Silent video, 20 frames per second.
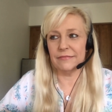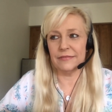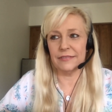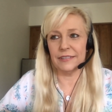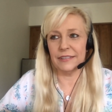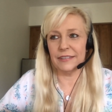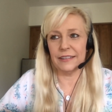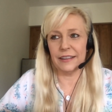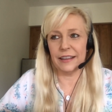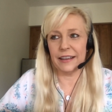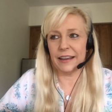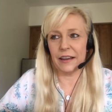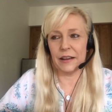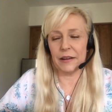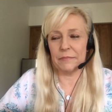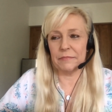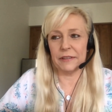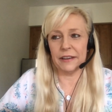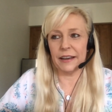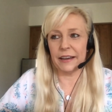like I'm
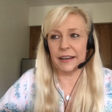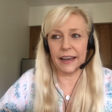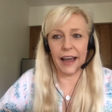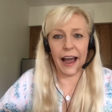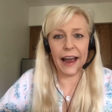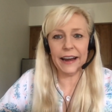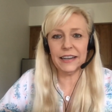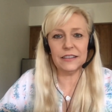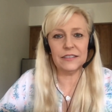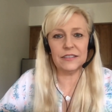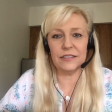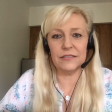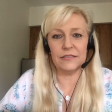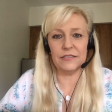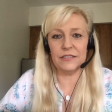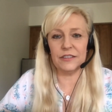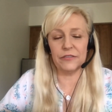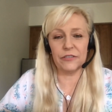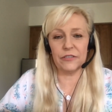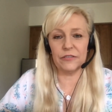guided to
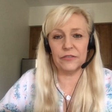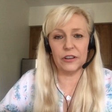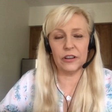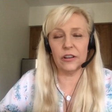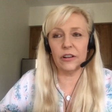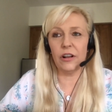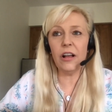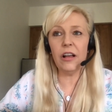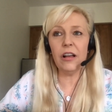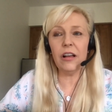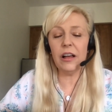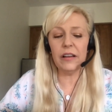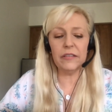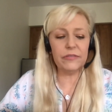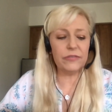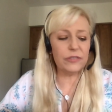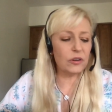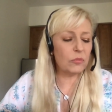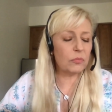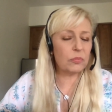different things. Oh, I feel
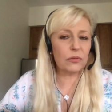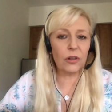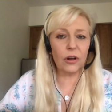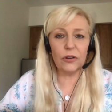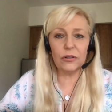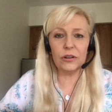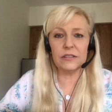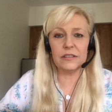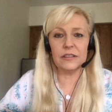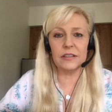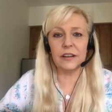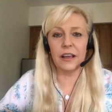bloated today.